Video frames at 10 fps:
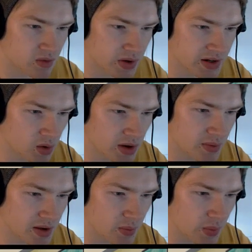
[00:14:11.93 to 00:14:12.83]
We know
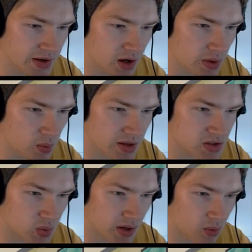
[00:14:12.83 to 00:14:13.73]
it
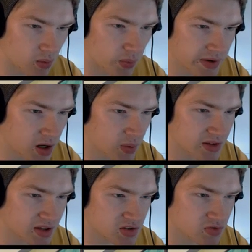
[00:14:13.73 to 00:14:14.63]
went well. We know
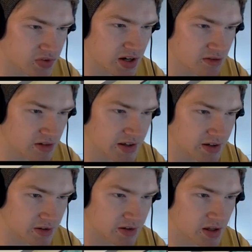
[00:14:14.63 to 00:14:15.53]
it does really
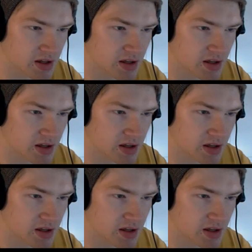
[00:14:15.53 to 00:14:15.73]
good.